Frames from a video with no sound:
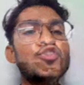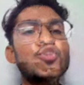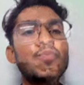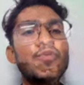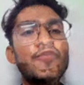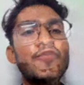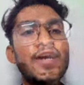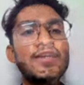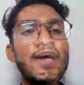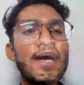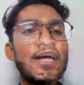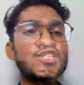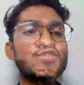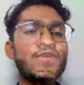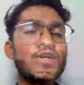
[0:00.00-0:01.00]
provide the
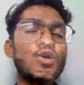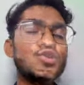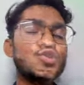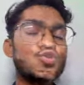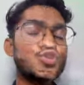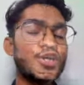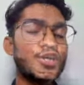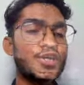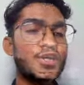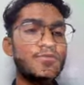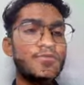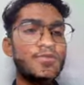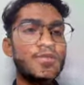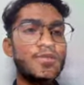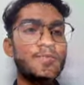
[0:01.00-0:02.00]
hash value associated
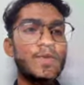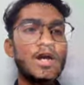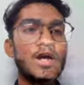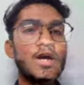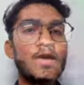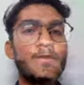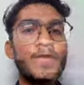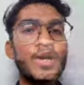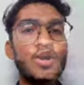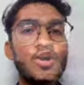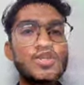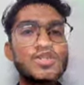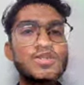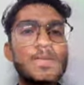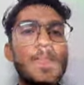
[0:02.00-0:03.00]
with it
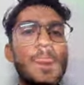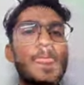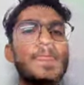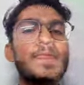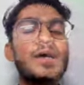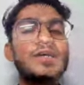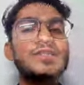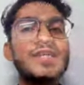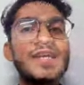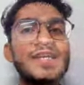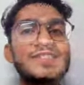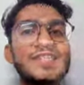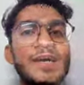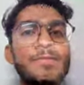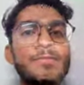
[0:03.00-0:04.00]
because the other
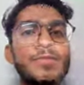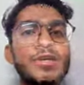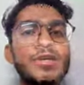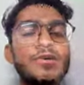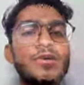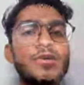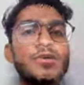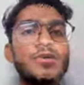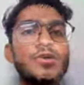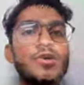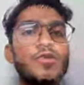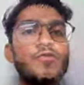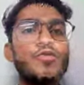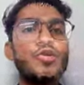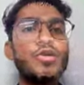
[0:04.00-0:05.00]
examiner
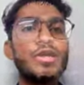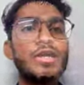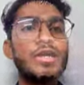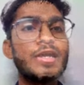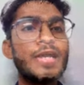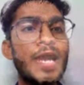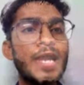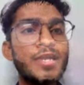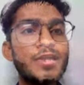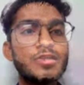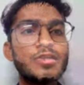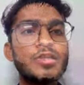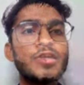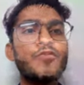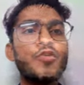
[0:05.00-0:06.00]
would get
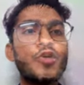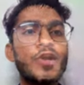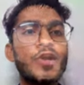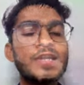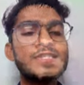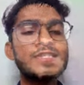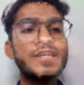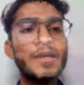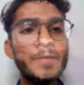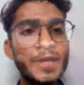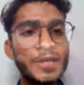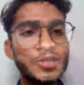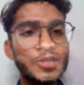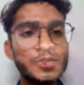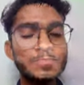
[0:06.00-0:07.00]
the forensic
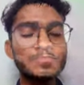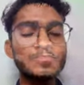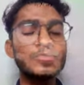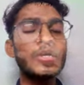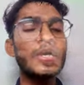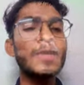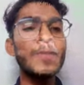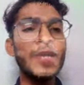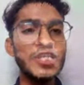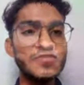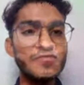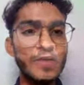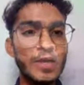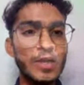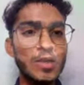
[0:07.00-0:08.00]
image the image
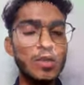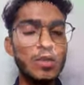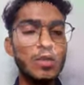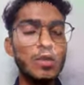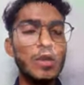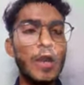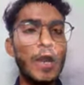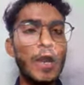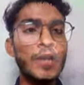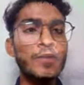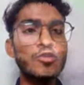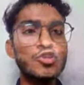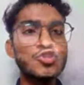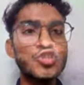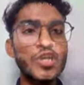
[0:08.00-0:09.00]
file and
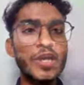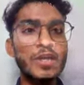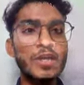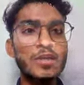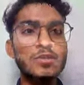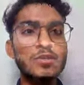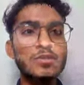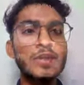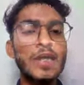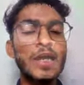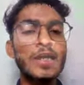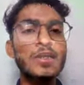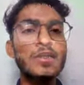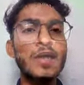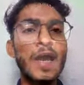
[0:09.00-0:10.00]
would check that
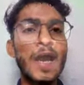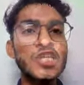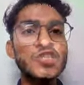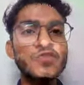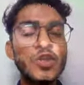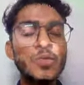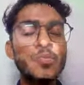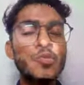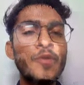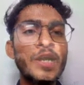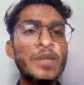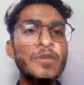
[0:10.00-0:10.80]
the hash value provided